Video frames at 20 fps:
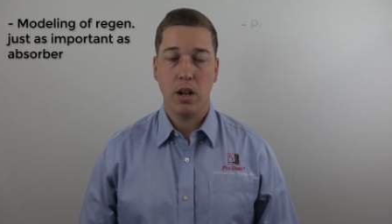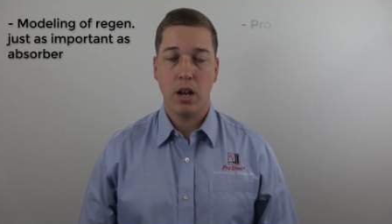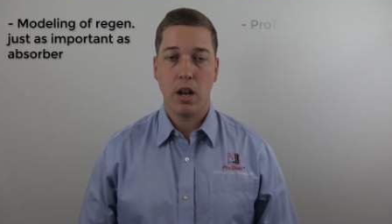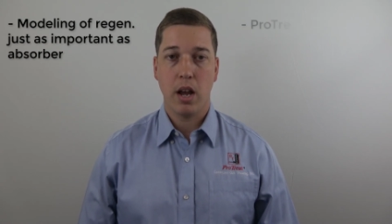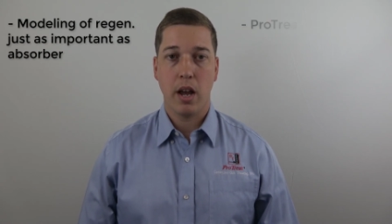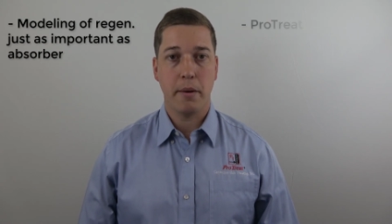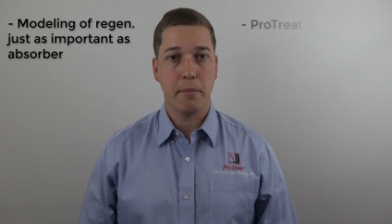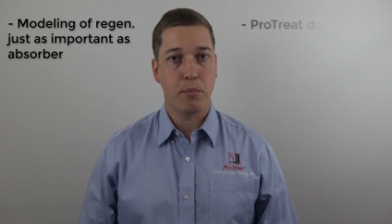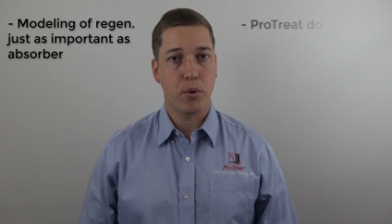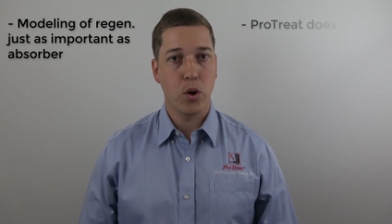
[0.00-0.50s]

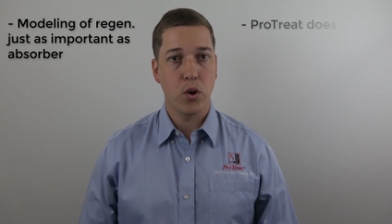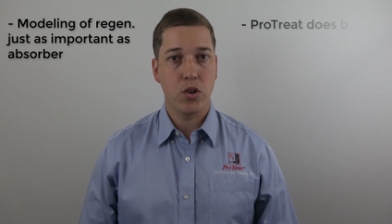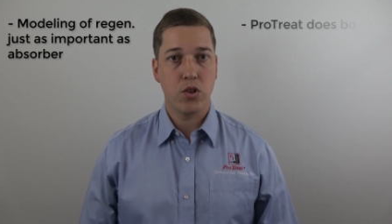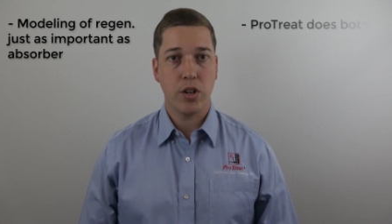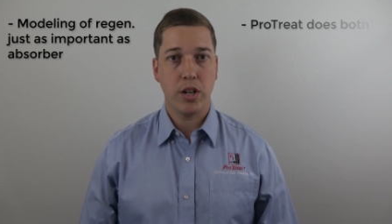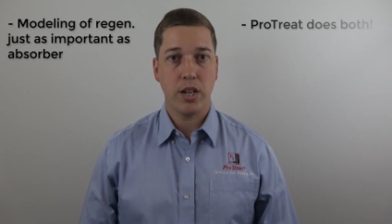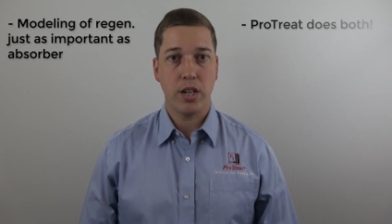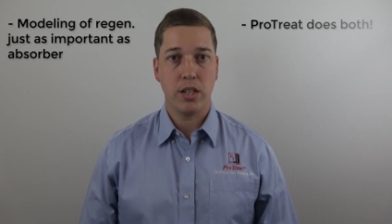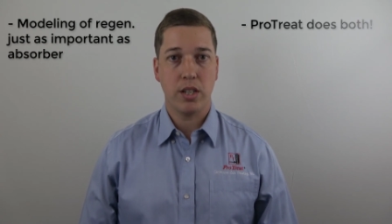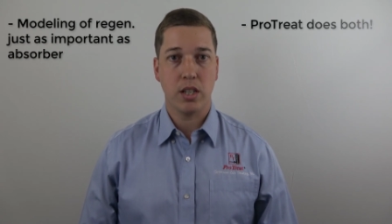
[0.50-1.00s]
and Pro
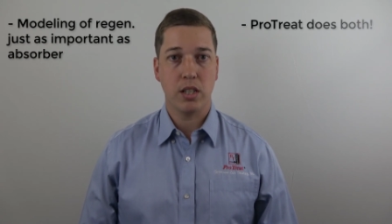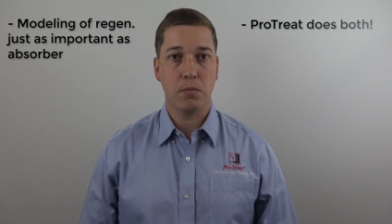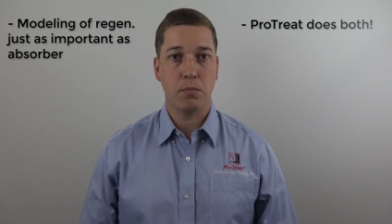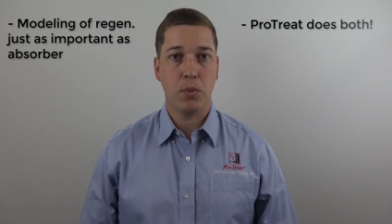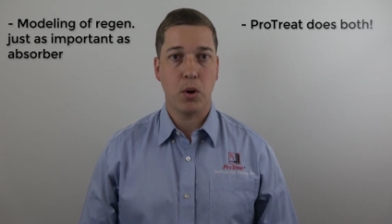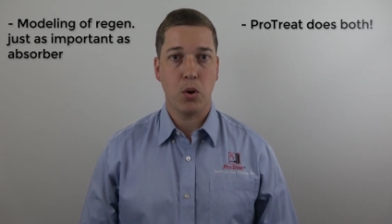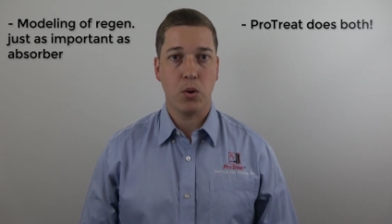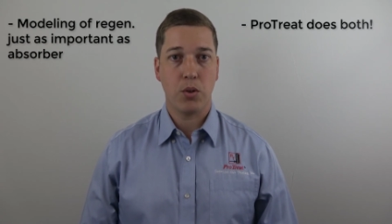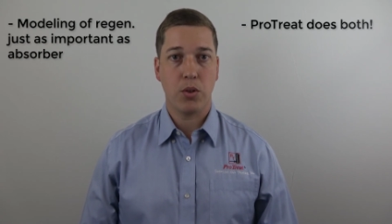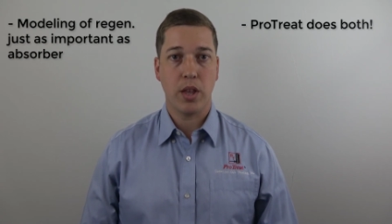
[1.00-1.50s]
Treat does
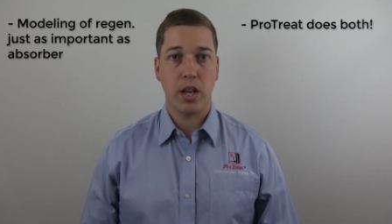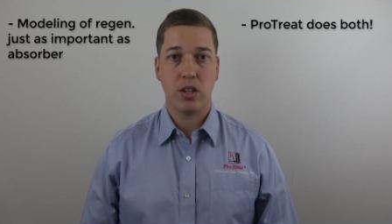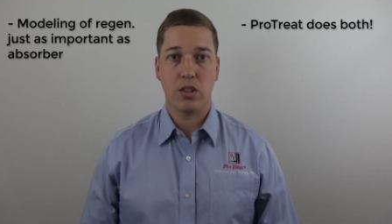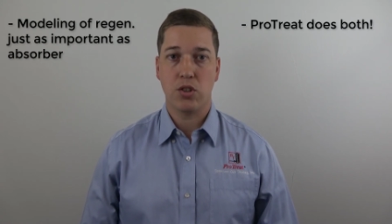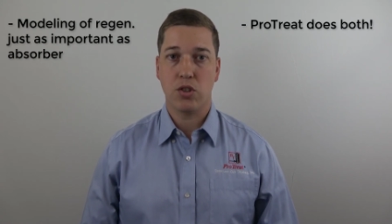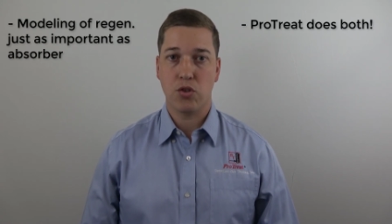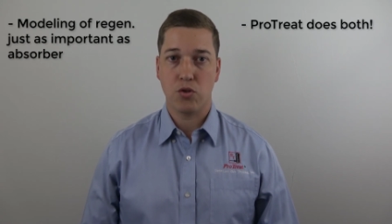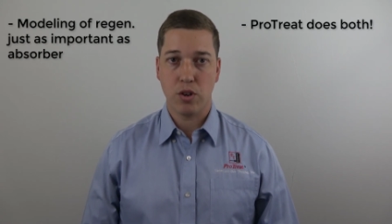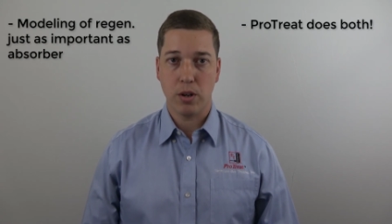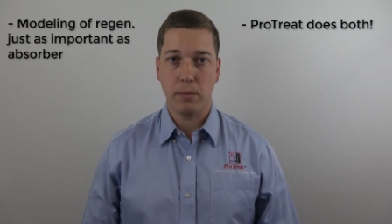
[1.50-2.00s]
both
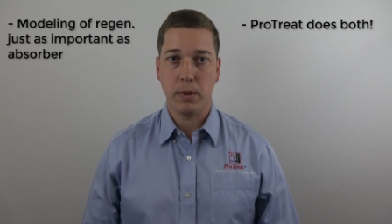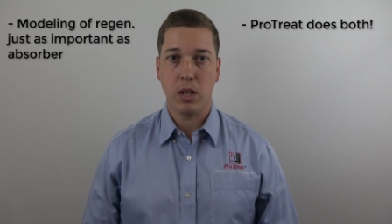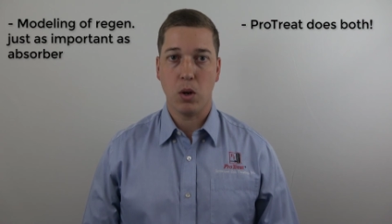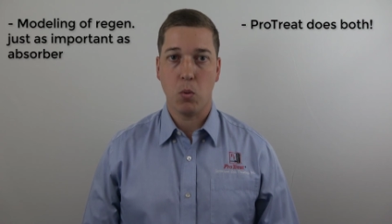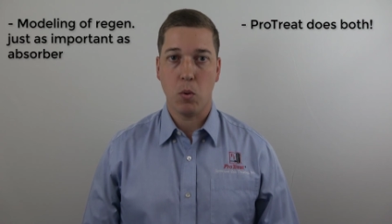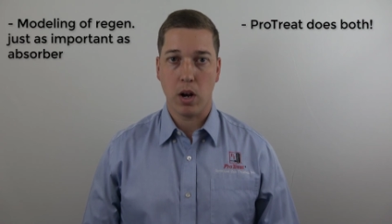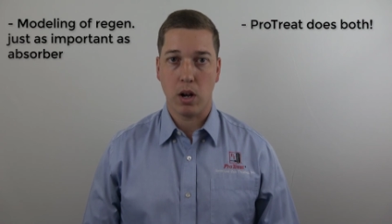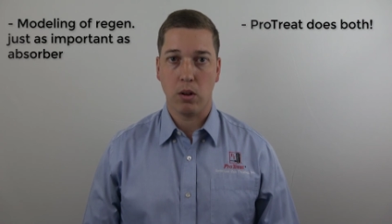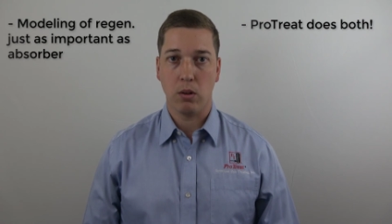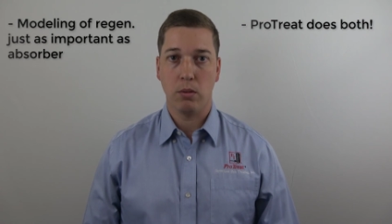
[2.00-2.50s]
extremely
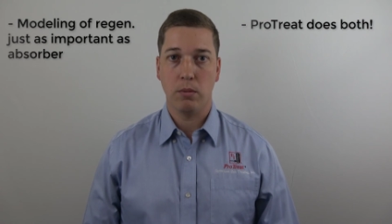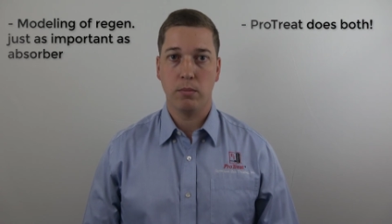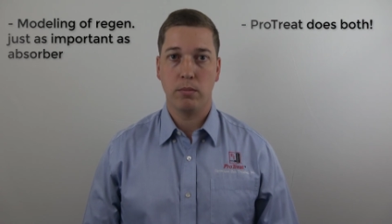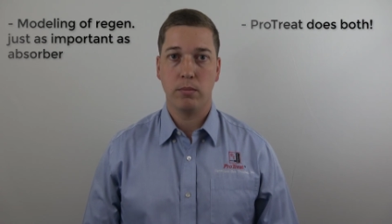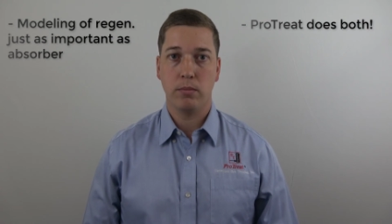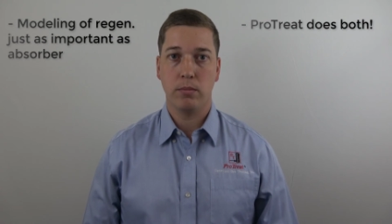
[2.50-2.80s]
well.